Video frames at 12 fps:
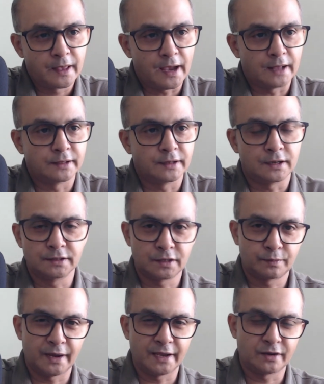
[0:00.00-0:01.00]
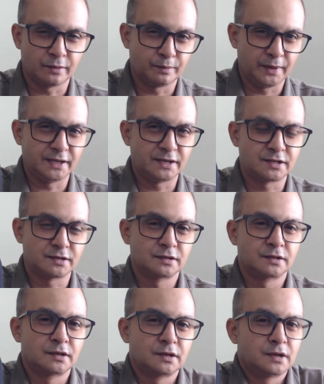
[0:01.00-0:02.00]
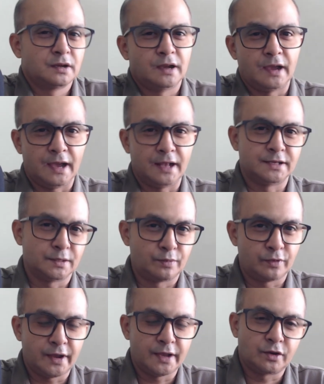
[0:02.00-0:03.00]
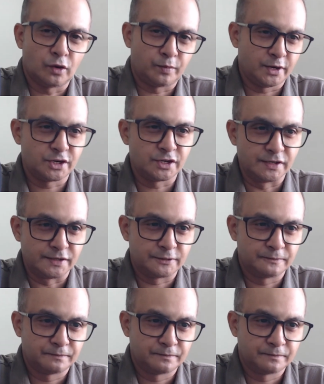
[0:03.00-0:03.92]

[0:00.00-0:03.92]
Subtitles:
and the other by complete algebraic operations.